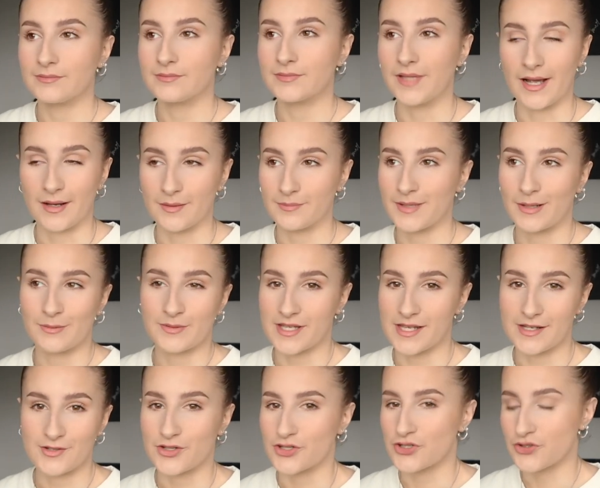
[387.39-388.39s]
Yeah, that was
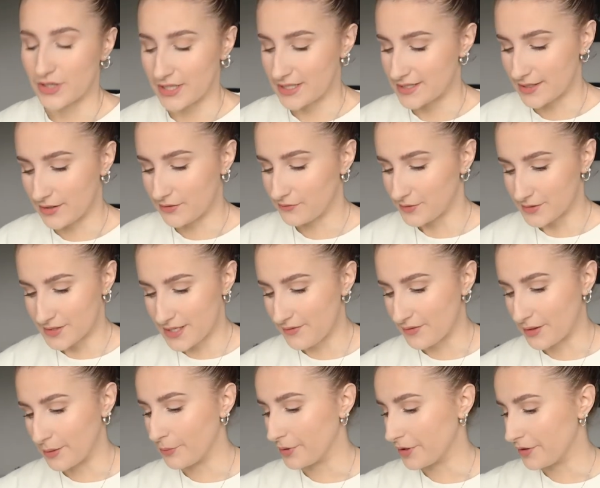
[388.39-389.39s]
it, just treat yourself. I was
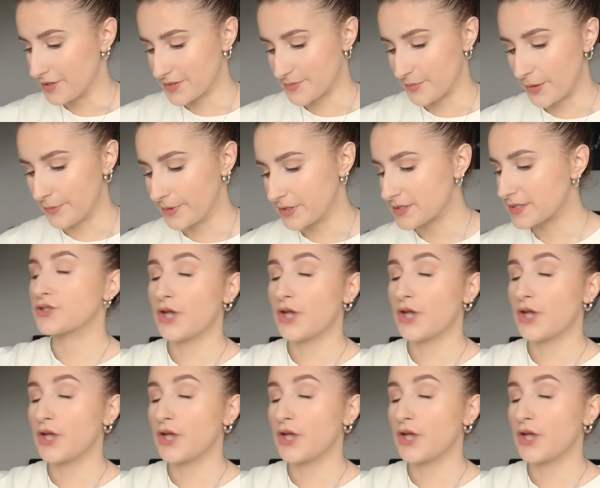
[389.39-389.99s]
having one of those moments.